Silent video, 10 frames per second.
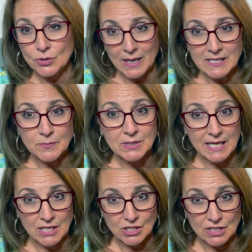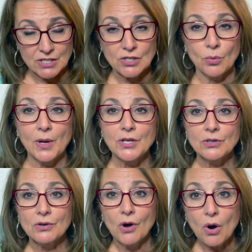transportation so when
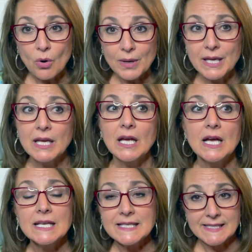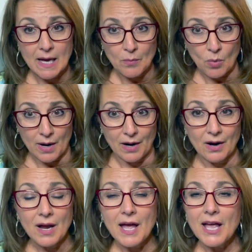you're going
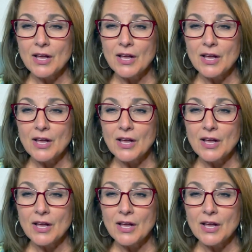somewhere